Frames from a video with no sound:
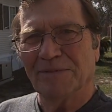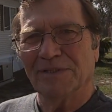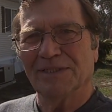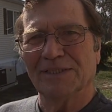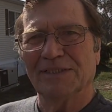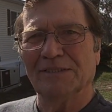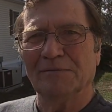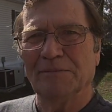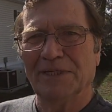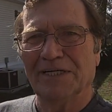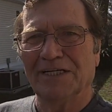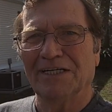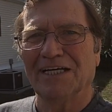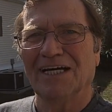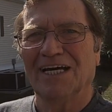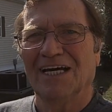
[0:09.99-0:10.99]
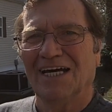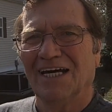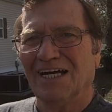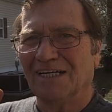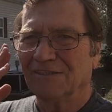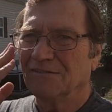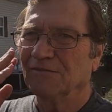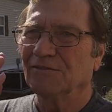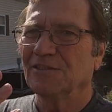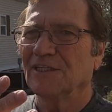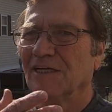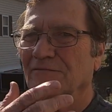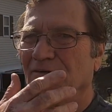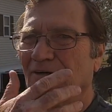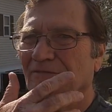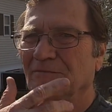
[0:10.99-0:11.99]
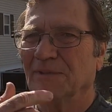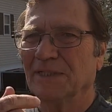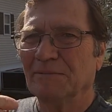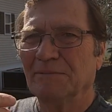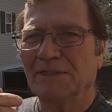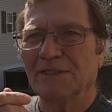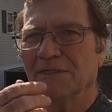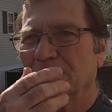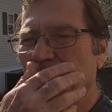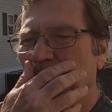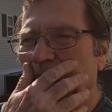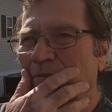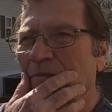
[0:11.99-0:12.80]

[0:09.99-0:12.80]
a little bit and to shave off my beard